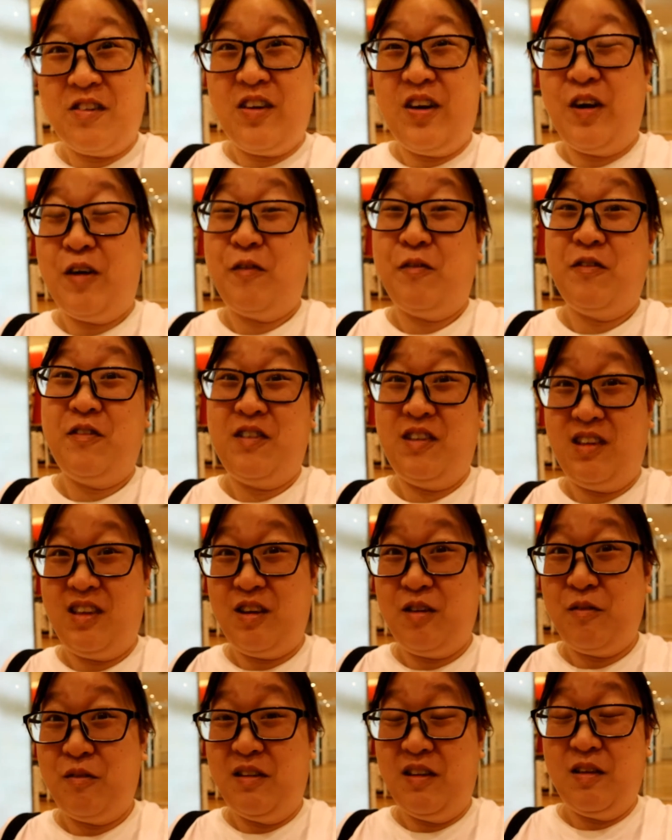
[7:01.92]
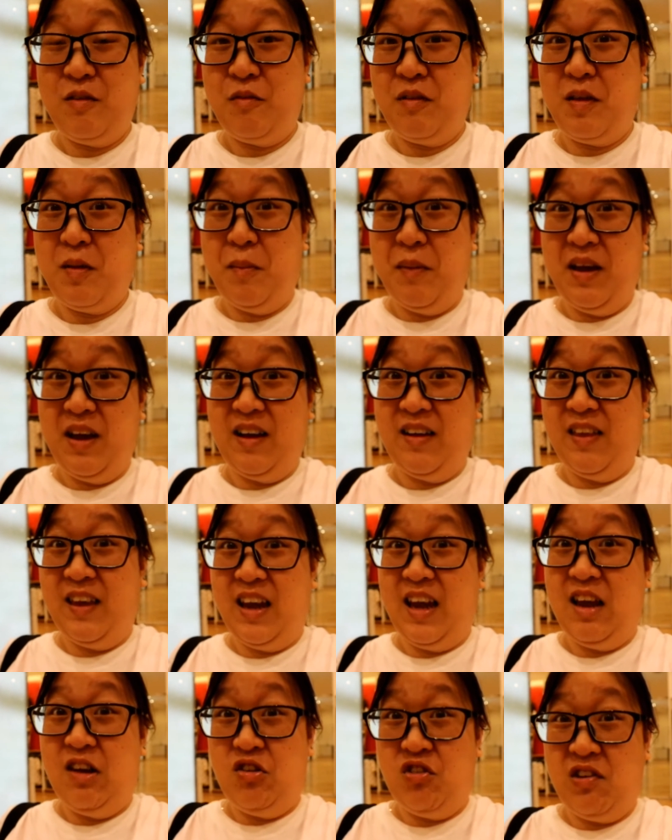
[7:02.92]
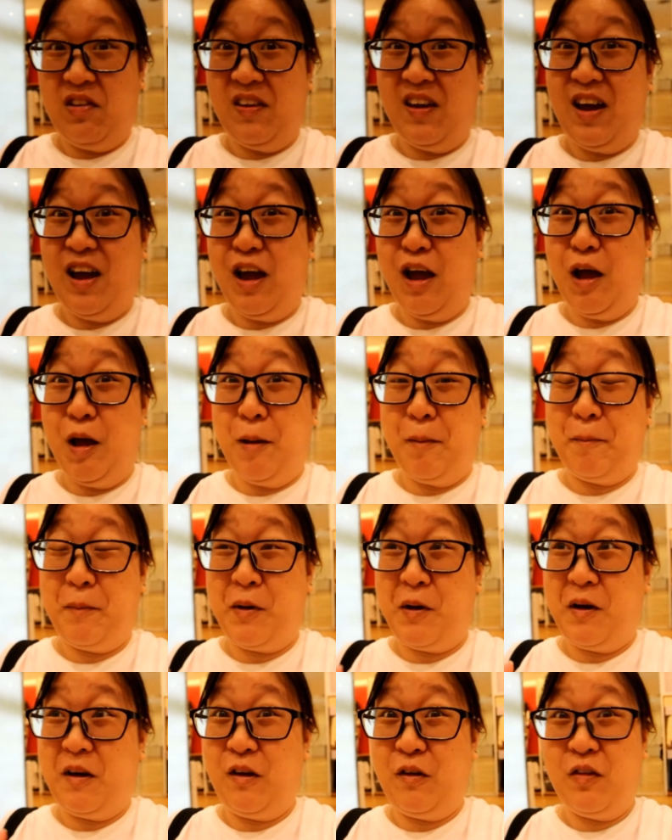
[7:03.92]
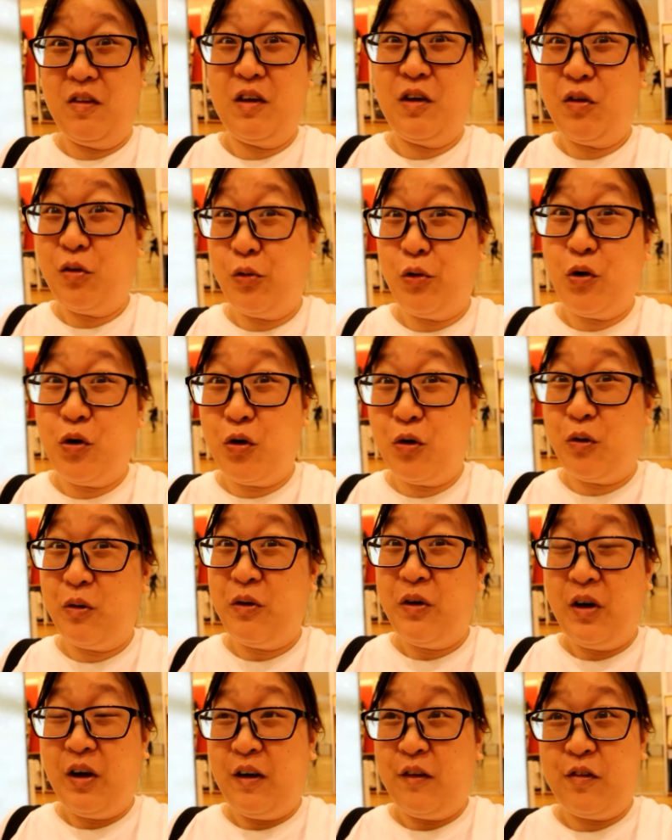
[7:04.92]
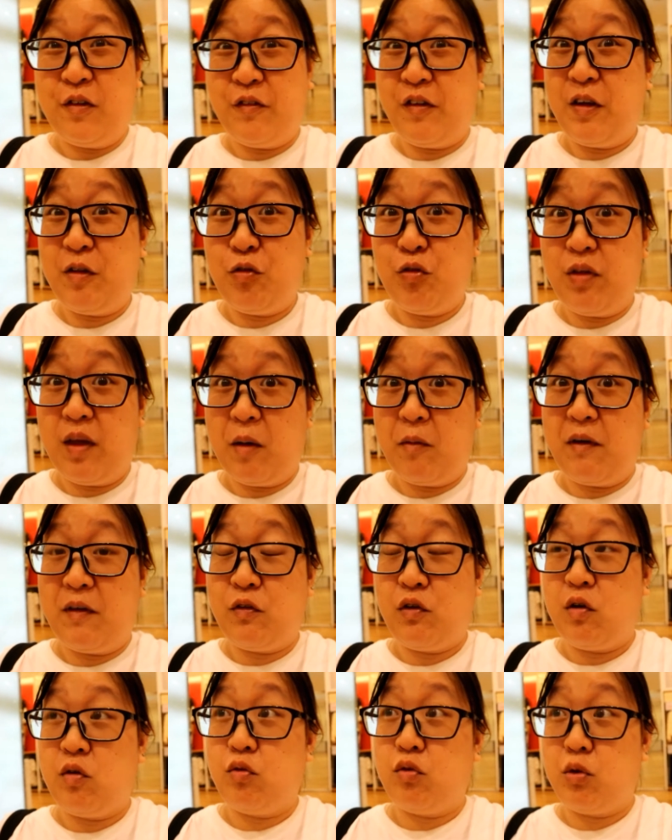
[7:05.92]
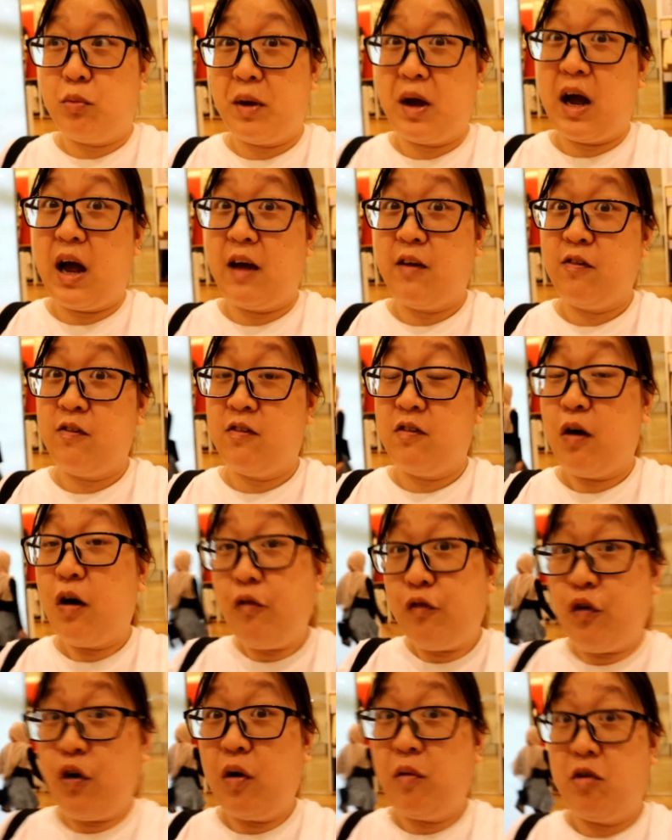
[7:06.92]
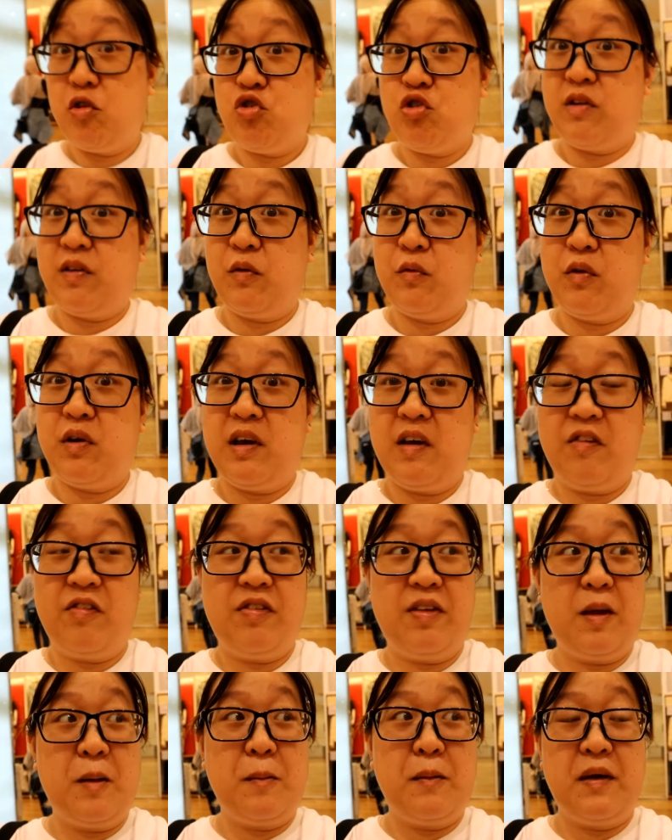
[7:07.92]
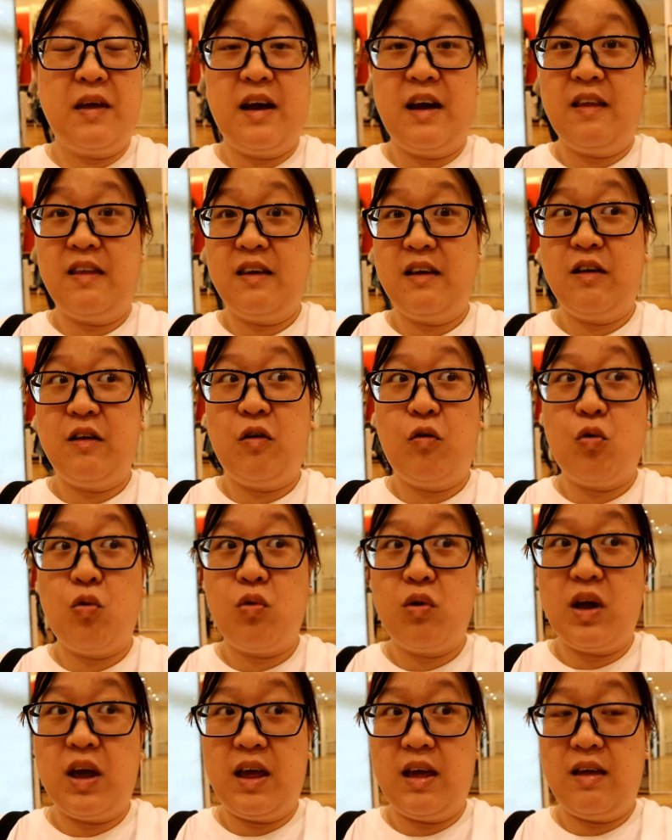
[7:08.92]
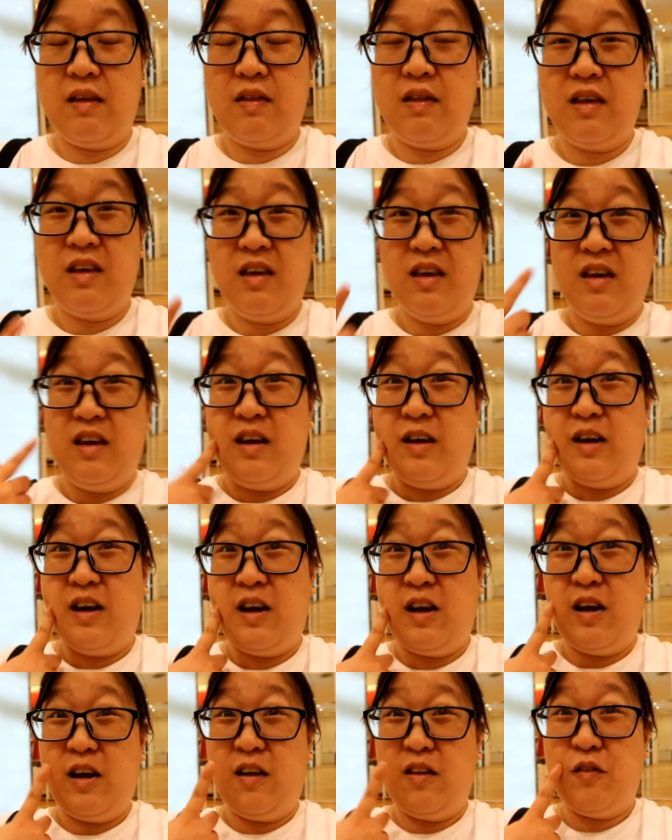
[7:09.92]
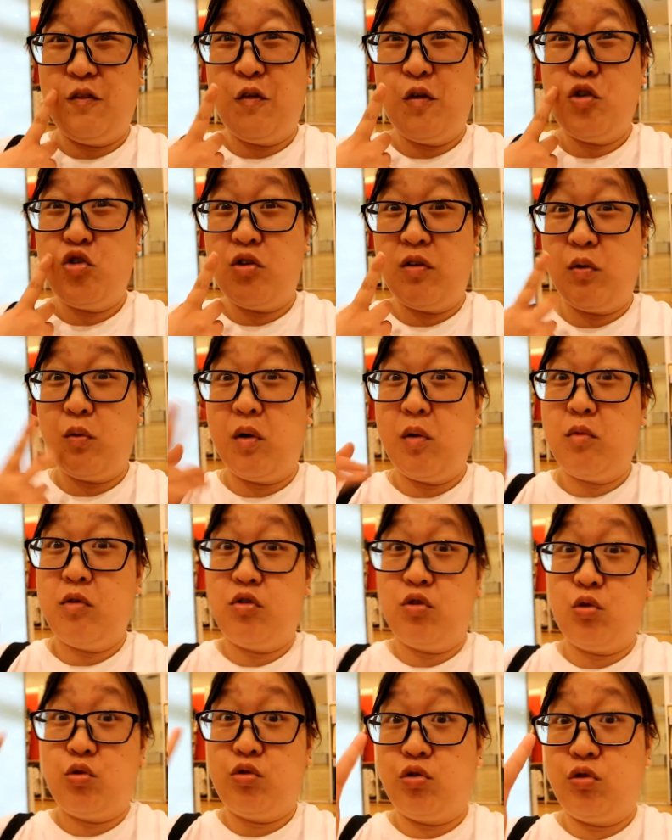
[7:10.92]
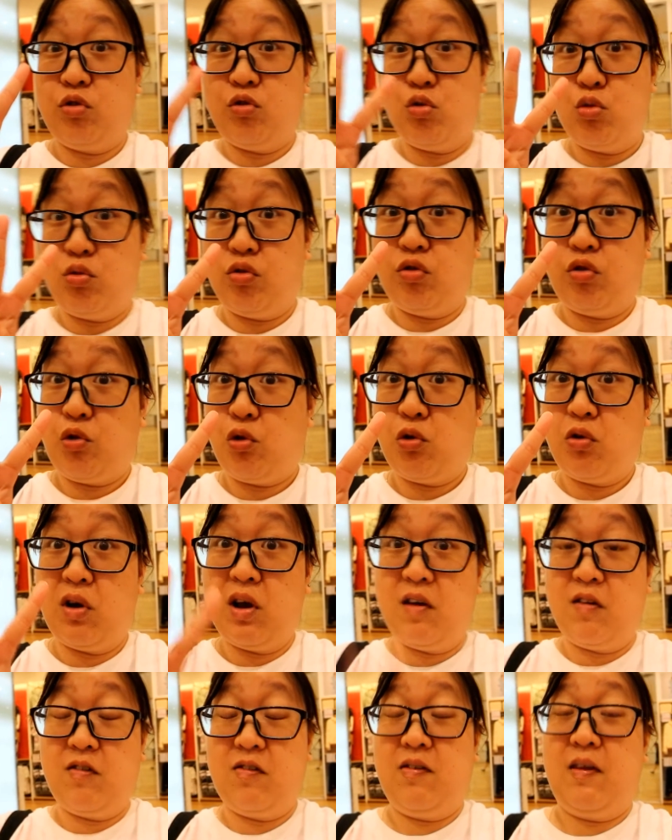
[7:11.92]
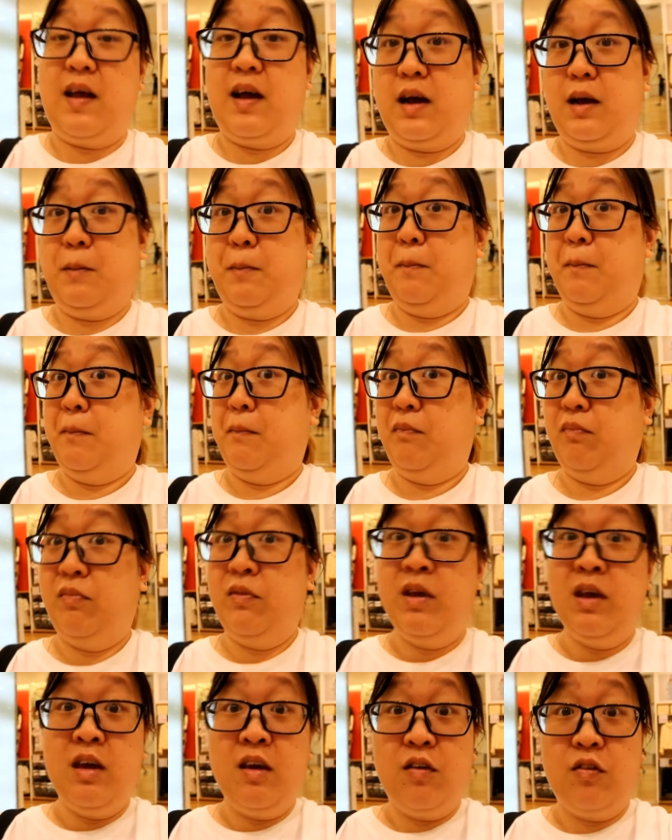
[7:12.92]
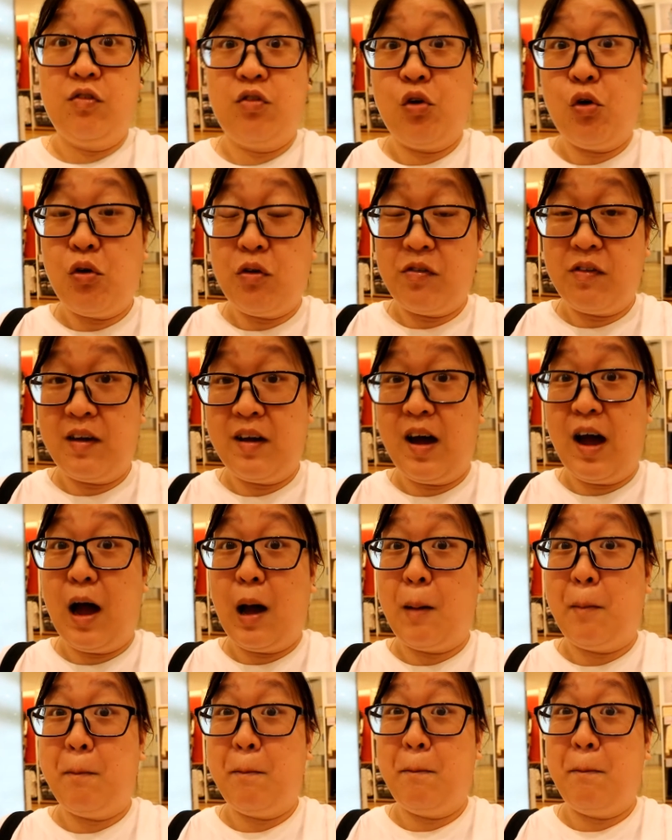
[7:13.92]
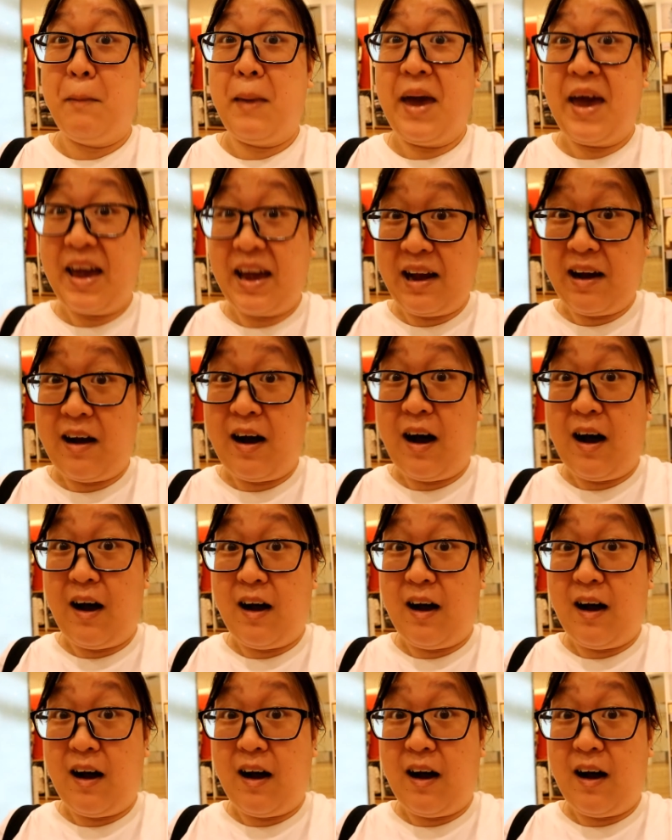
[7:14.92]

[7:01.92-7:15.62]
here are really, really, really big, like H&M or Uniqlo. The other two that I went to is really big. I saw Twenty One yesterday, but I didn't go in. Uh, the 421 was also two stories. Like, stores here are mega.